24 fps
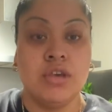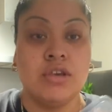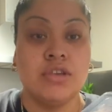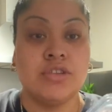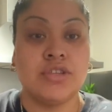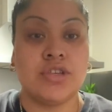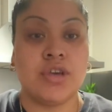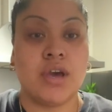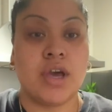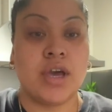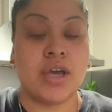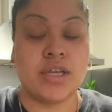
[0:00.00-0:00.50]

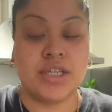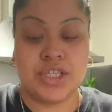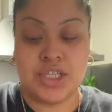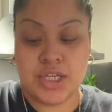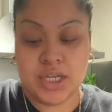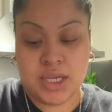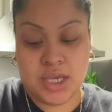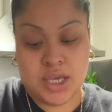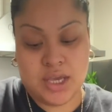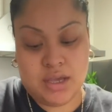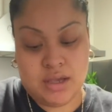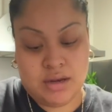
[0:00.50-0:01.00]
So I
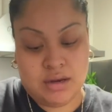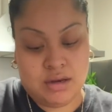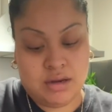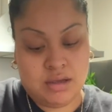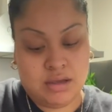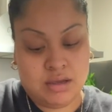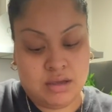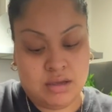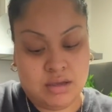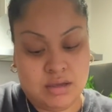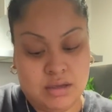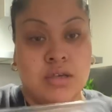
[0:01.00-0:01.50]

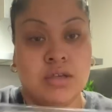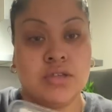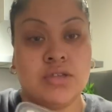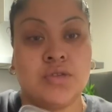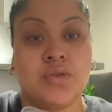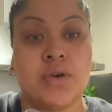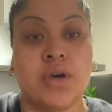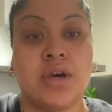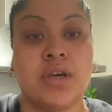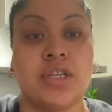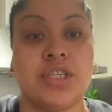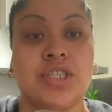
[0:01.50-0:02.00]

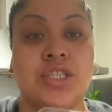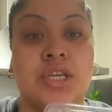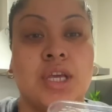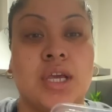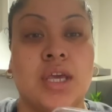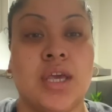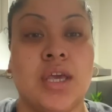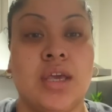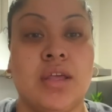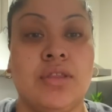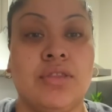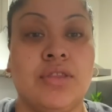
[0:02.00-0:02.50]
got
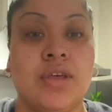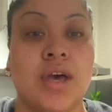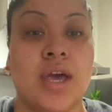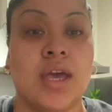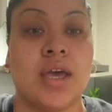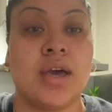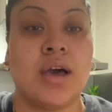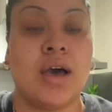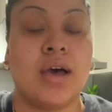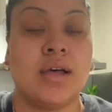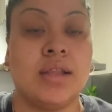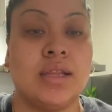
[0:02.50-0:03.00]
chicken thigh
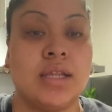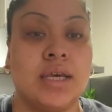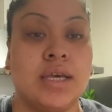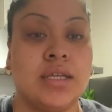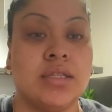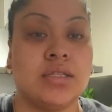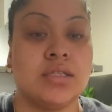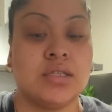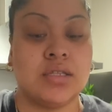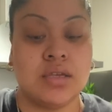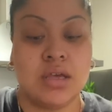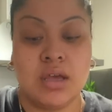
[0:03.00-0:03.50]

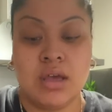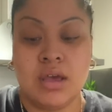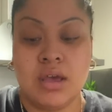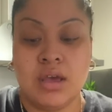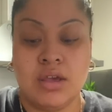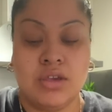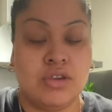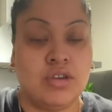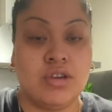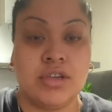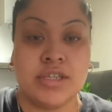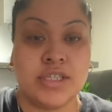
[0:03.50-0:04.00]
cutlets.
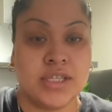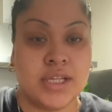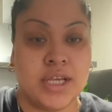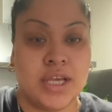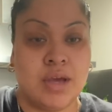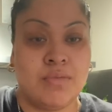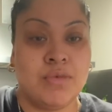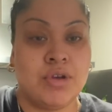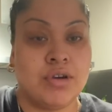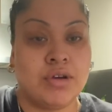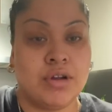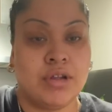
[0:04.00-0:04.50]
Usually,
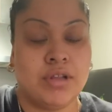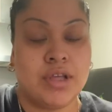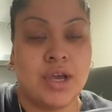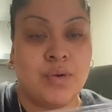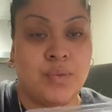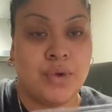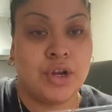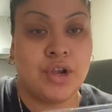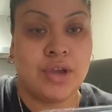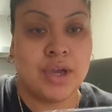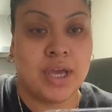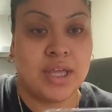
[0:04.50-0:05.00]
I'm not gonna lie,
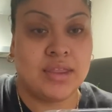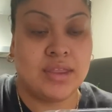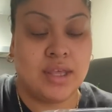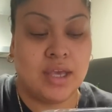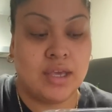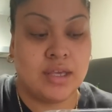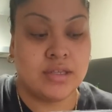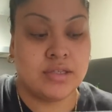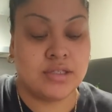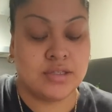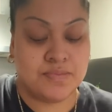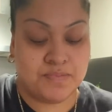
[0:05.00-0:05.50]
we don't get
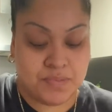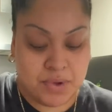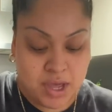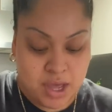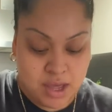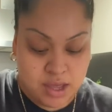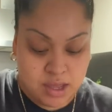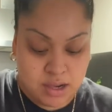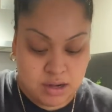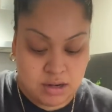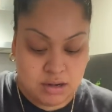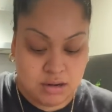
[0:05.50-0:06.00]
these,
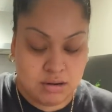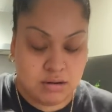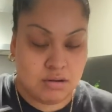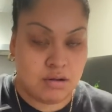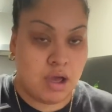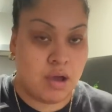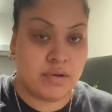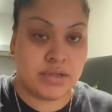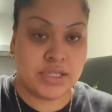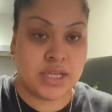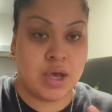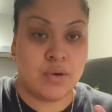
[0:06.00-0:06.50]
but
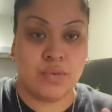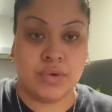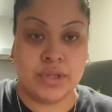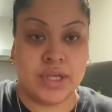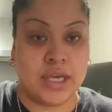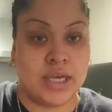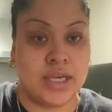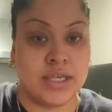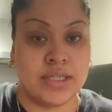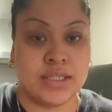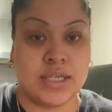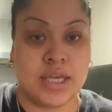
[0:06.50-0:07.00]
I was at
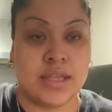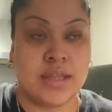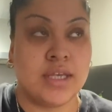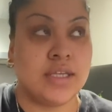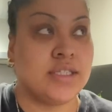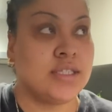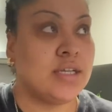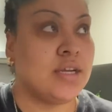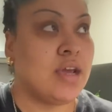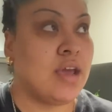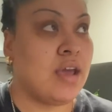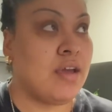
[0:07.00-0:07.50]
Woolies and they
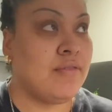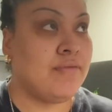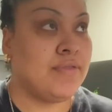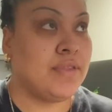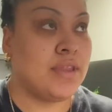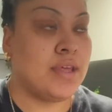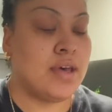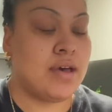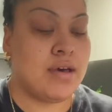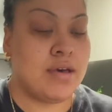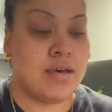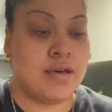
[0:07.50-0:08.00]
didn't have
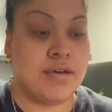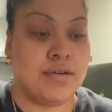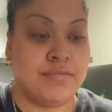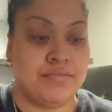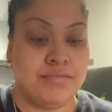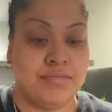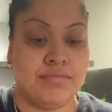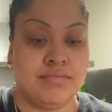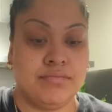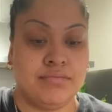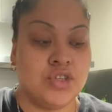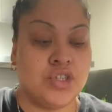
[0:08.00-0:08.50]
the
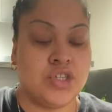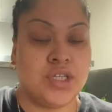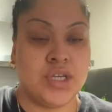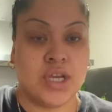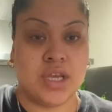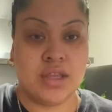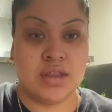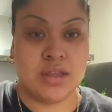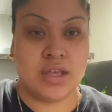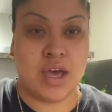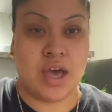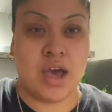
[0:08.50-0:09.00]

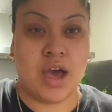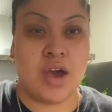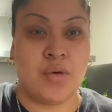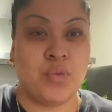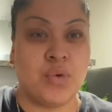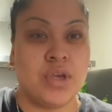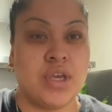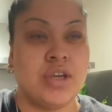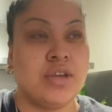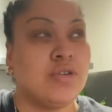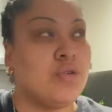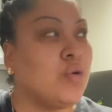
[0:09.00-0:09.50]
chicken thigh.
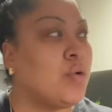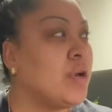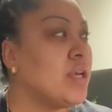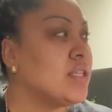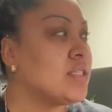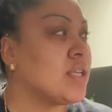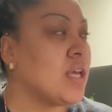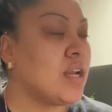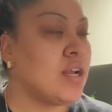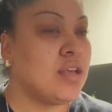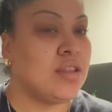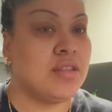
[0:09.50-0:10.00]
We always
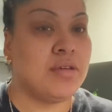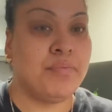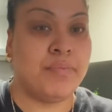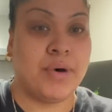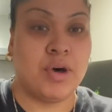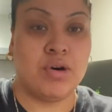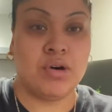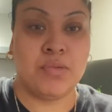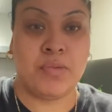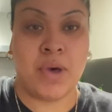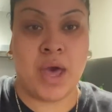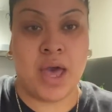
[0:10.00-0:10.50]
get it in the
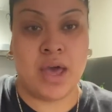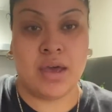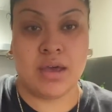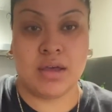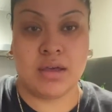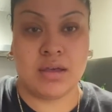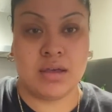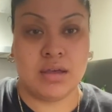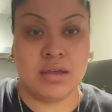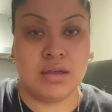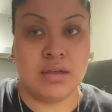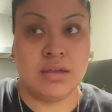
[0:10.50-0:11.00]
bulk pack
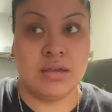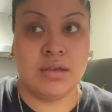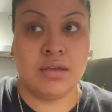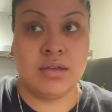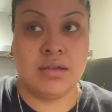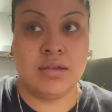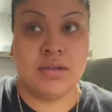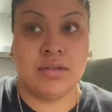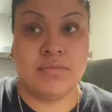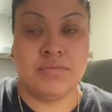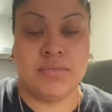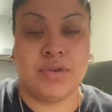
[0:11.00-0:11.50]

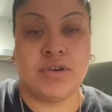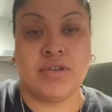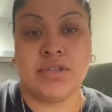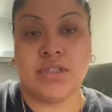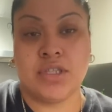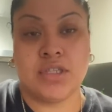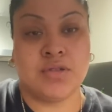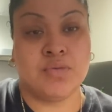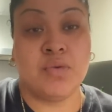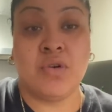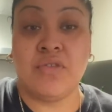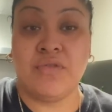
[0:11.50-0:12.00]
because
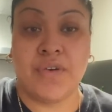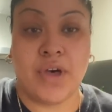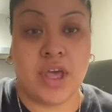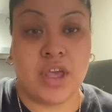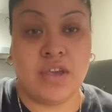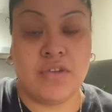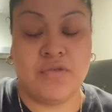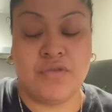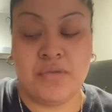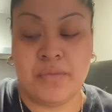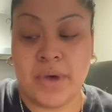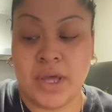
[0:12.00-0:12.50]
it's more
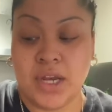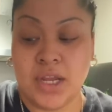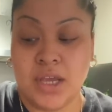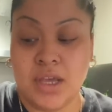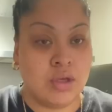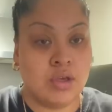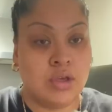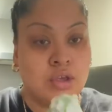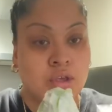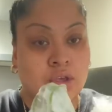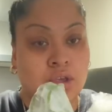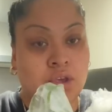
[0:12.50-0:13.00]
value for money.
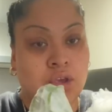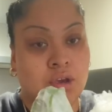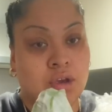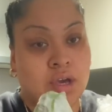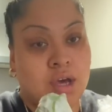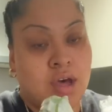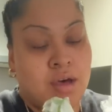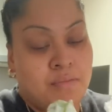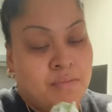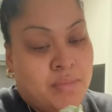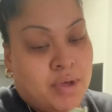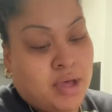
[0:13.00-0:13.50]

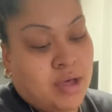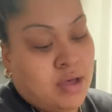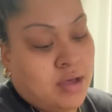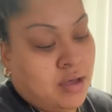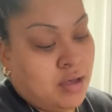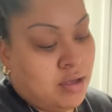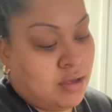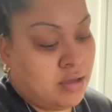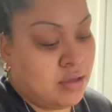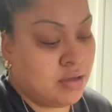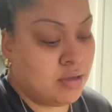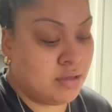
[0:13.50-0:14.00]

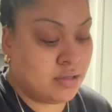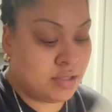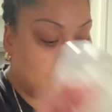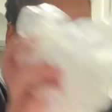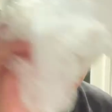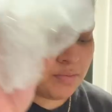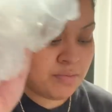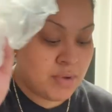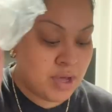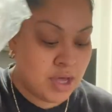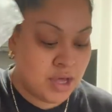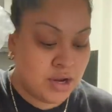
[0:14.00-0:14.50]
Cucumber,
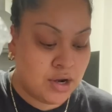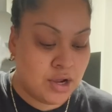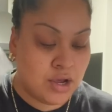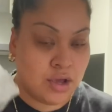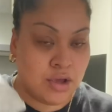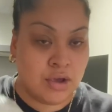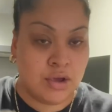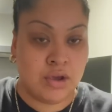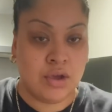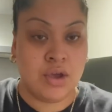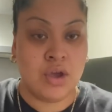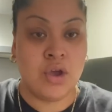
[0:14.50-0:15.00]

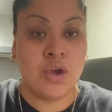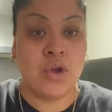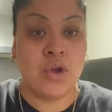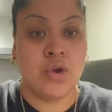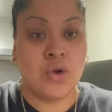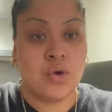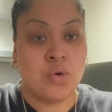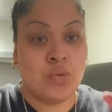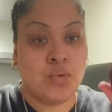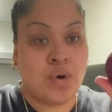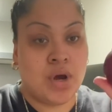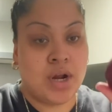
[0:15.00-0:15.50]
tomato,
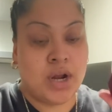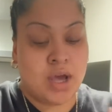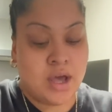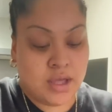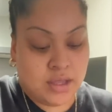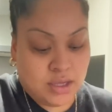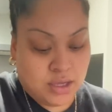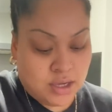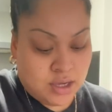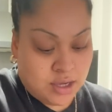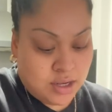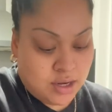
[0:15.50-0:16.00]
red
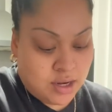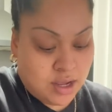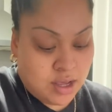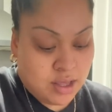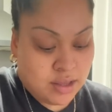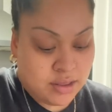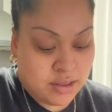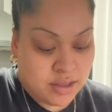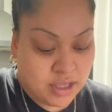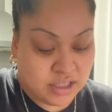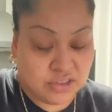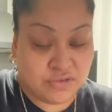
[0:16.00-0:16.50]
onion.
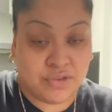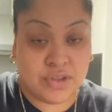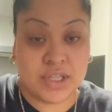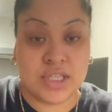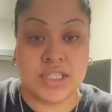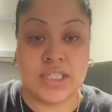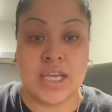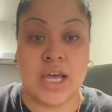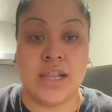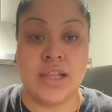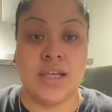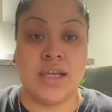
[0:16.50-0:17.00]
That's for the
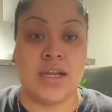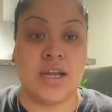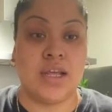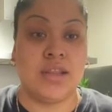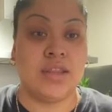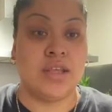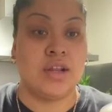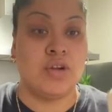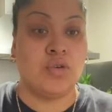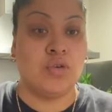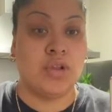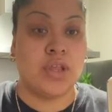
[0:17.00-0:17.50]
salad. And
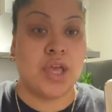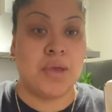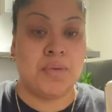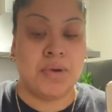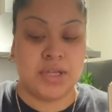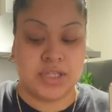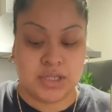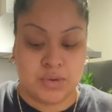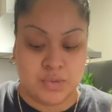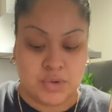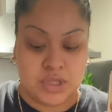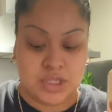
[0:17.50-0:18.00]
then all I
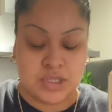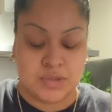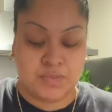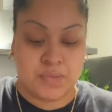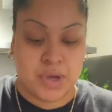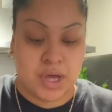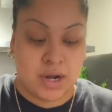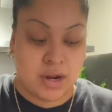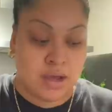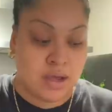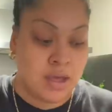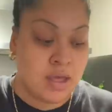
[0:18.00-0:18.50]
picked up was
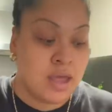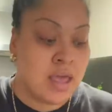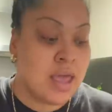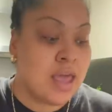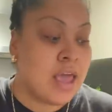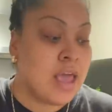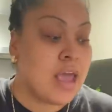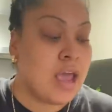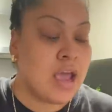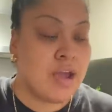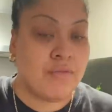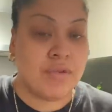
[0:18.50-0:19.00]
butter.
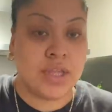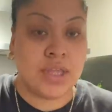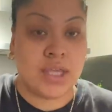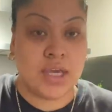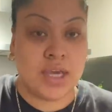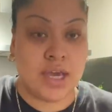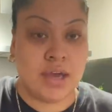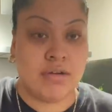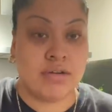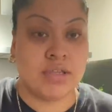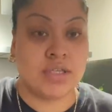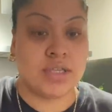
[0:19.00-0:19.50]
Everything
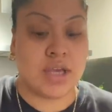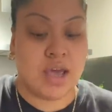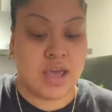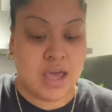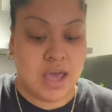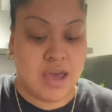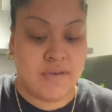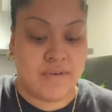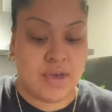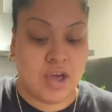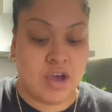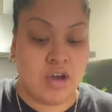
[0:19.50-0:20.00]
else I
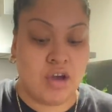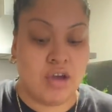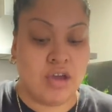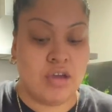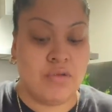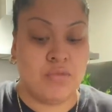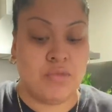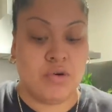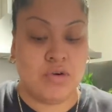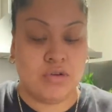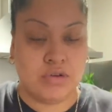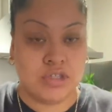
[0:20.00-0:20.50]
have at
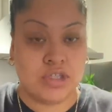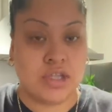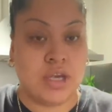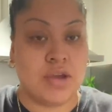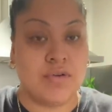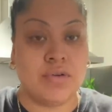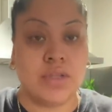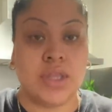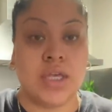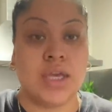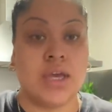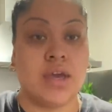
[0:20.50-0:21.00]
home. Also,
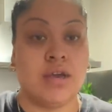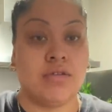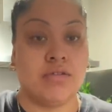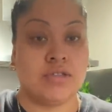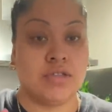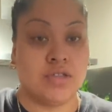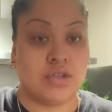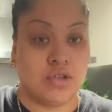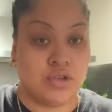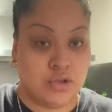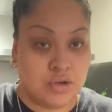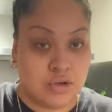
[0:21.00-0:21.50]
everything
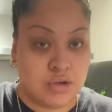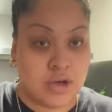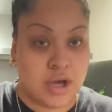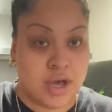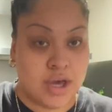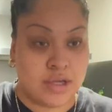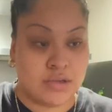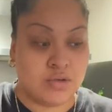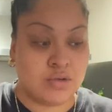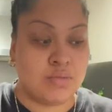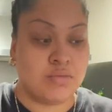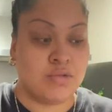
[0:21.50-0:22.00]
else you
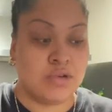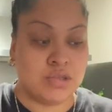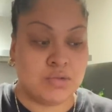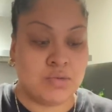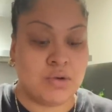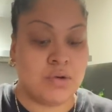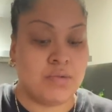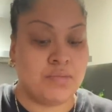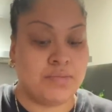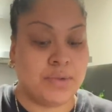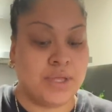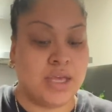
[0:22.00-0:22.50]
guys will most
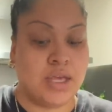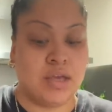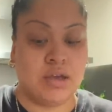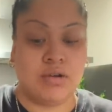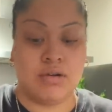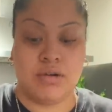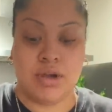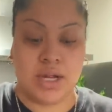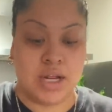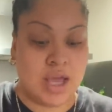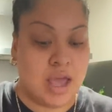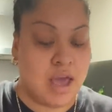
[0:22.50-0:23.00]
probably
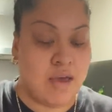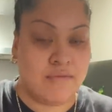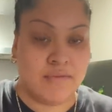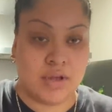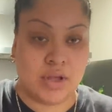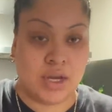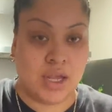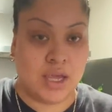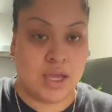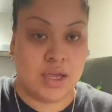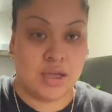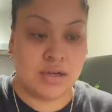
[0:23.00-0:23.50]
already have on
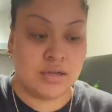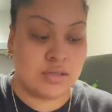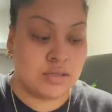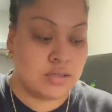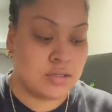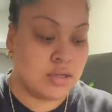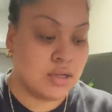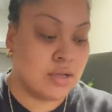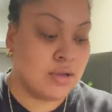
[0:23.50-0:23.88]
hand.